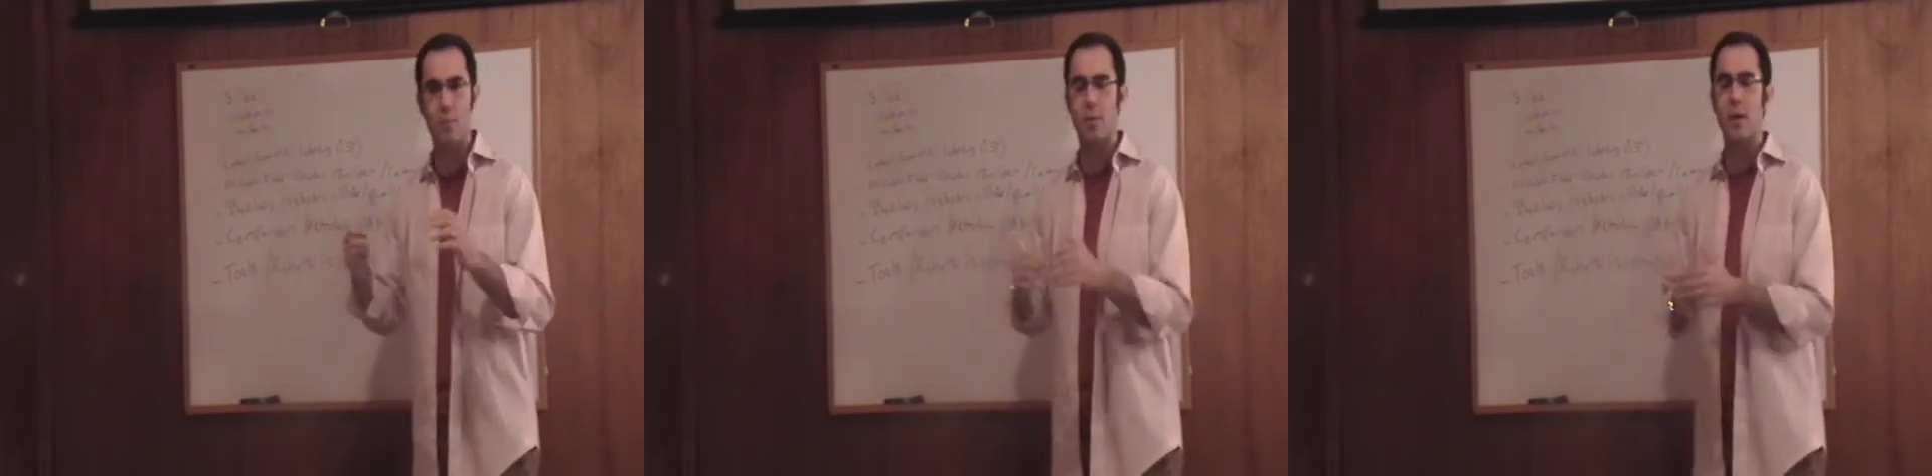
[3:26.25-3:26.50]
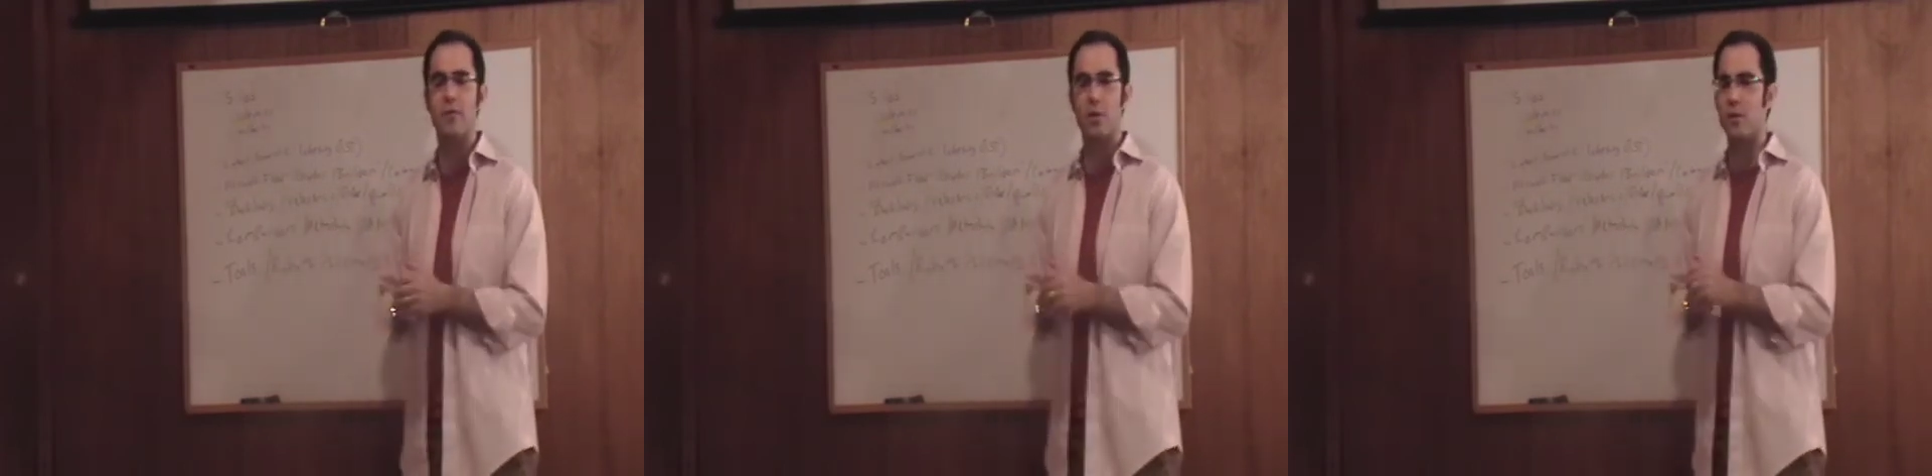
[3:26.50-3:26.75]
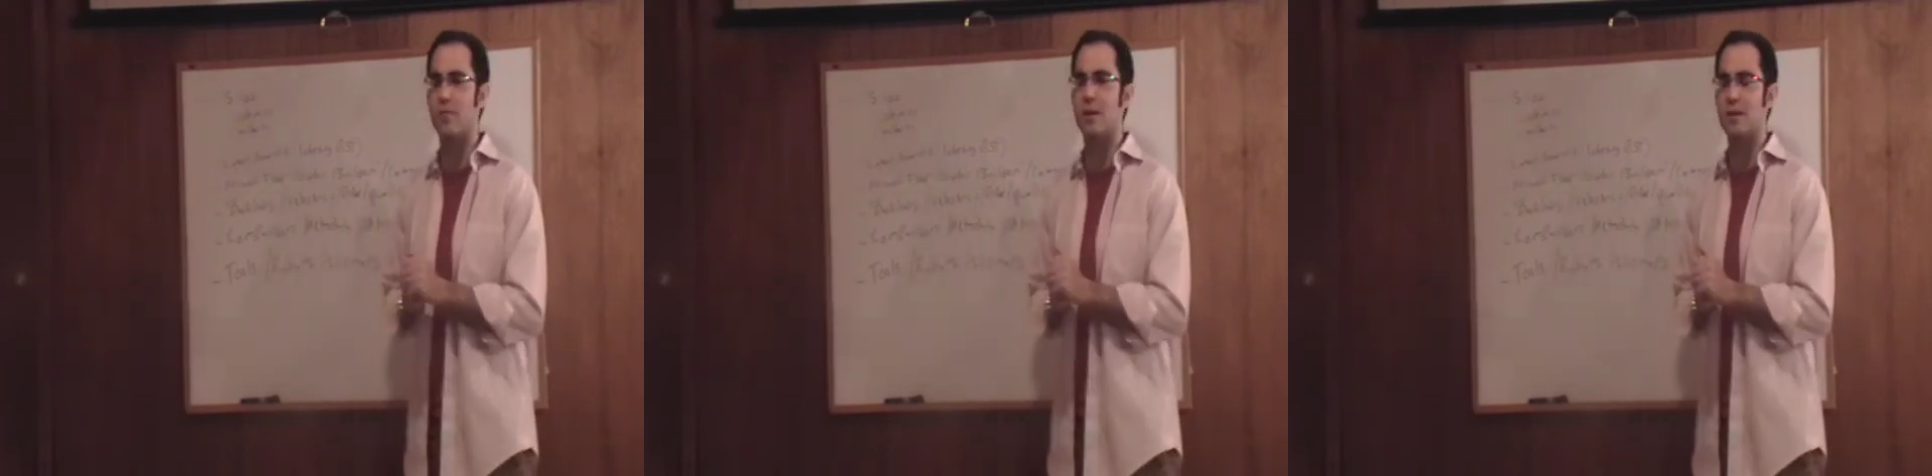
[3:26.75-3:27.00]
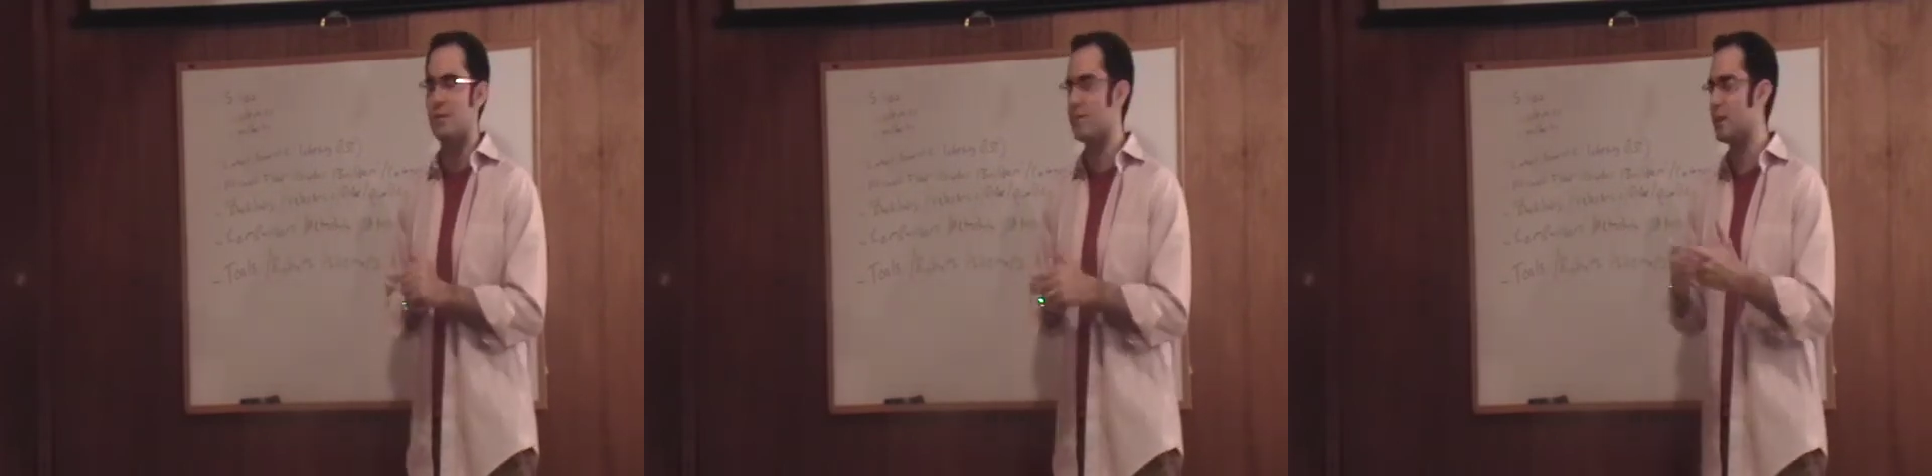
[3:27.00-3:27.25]
You may have heard of the
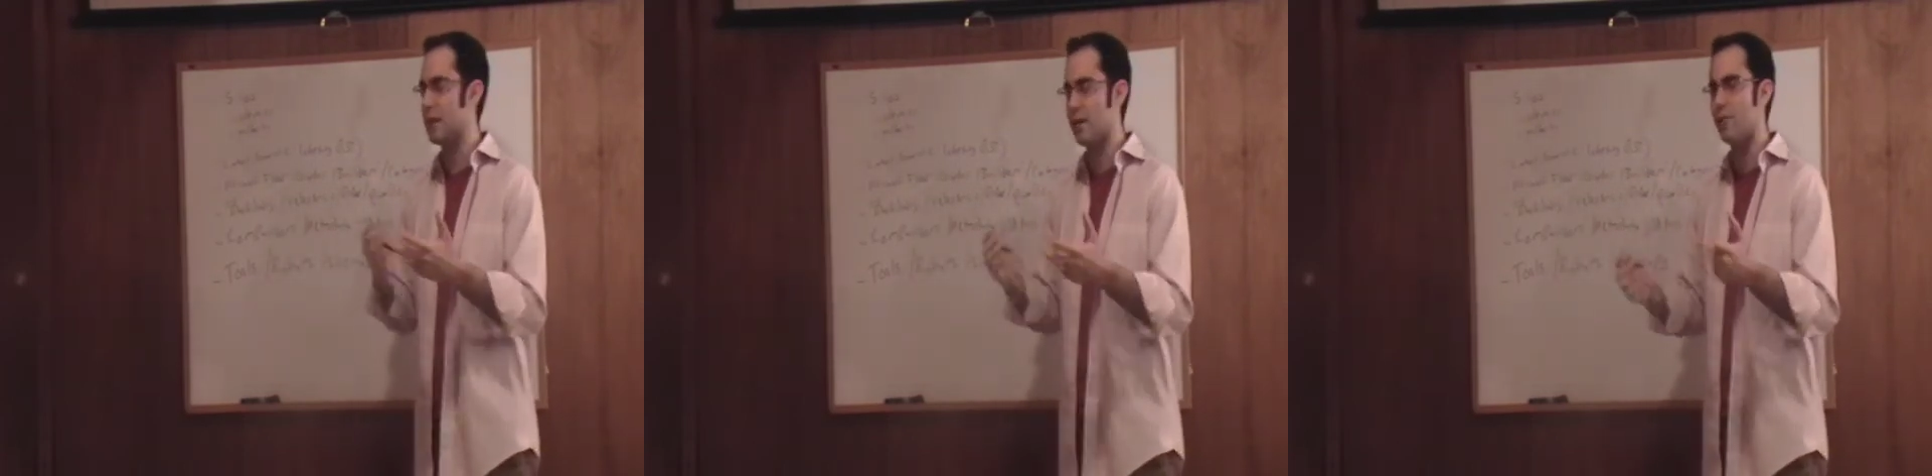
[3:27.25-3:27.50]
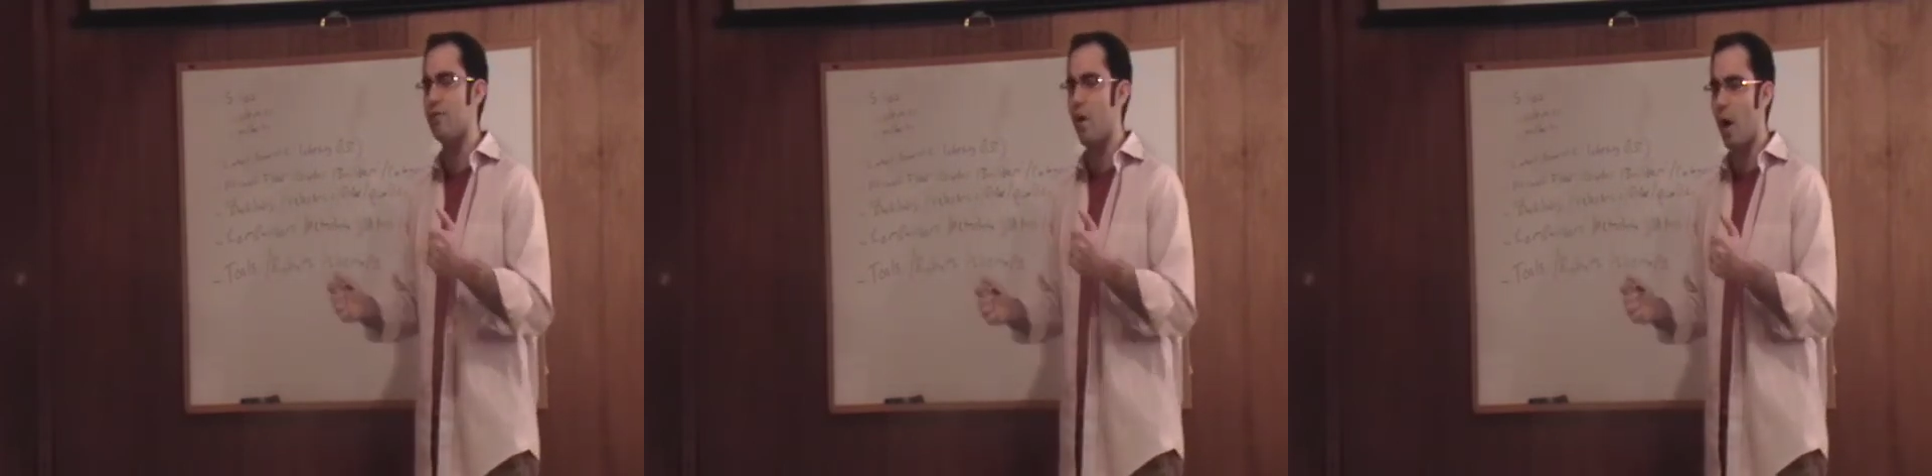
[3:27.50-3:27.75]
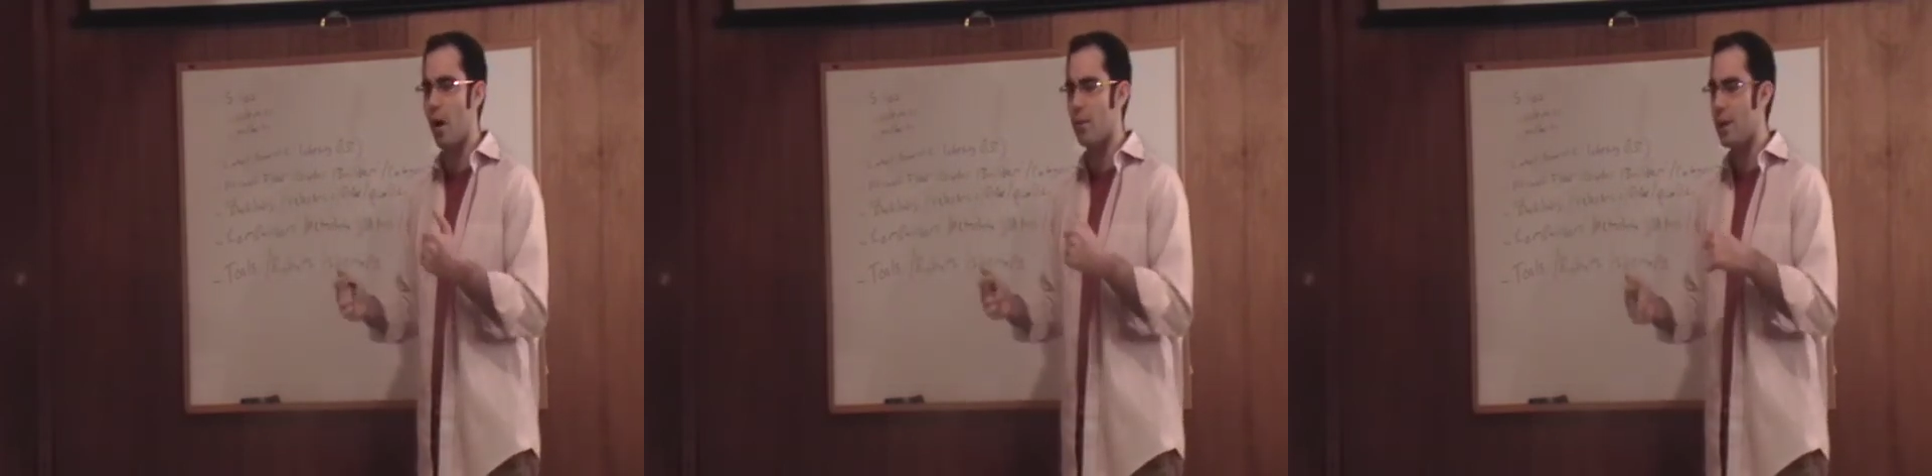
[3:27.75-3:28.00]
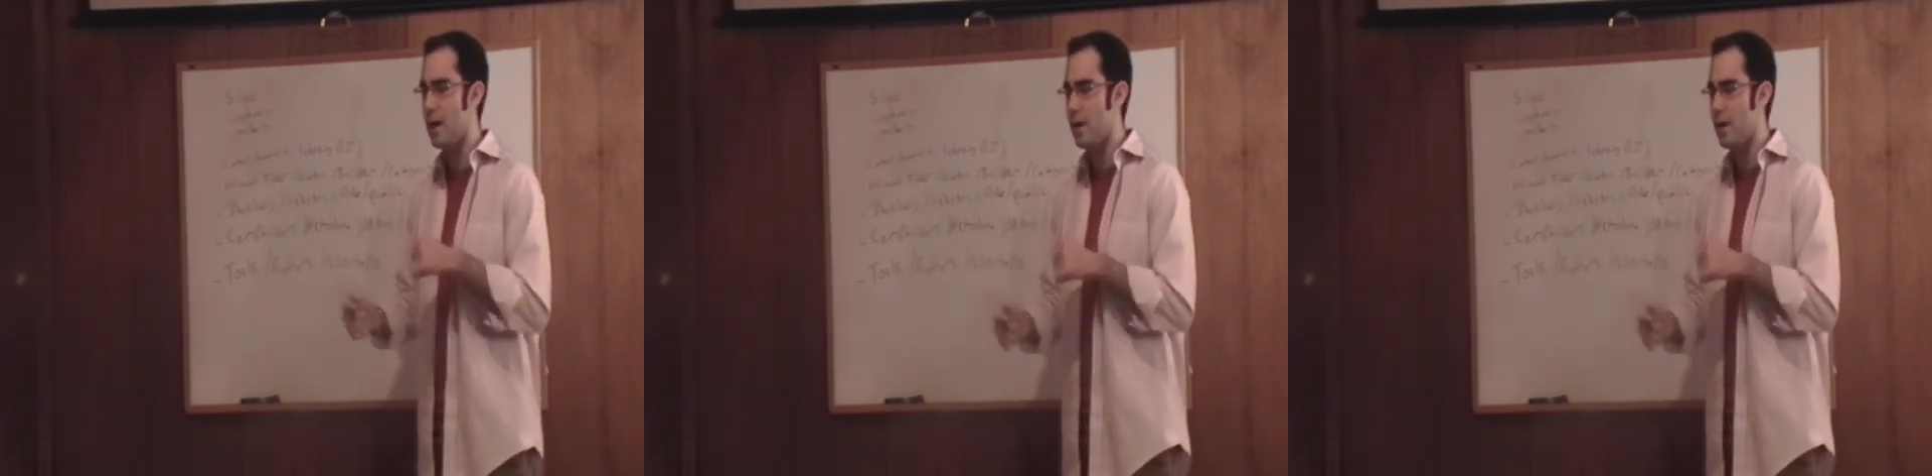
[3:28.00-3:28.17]
idea of a link farm